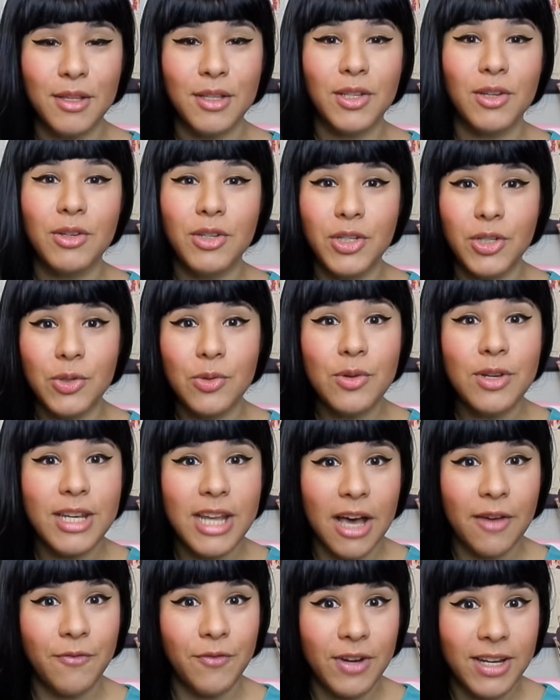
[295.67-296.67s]
So do
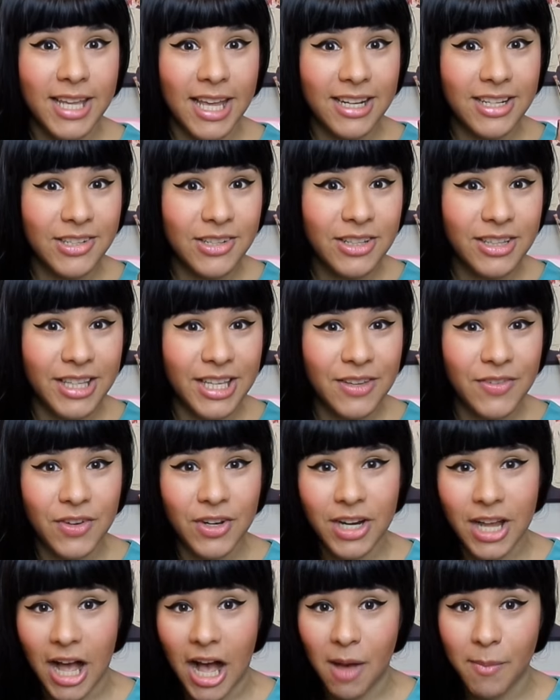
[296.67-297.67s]
not forget to leave
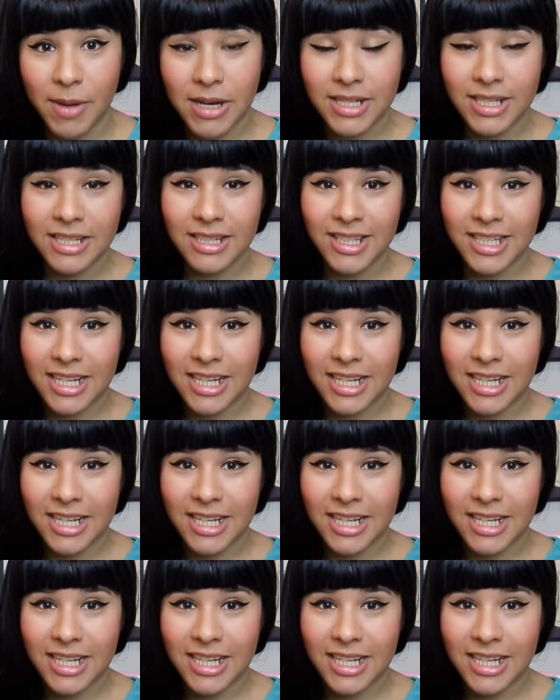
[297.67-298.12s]
your comments and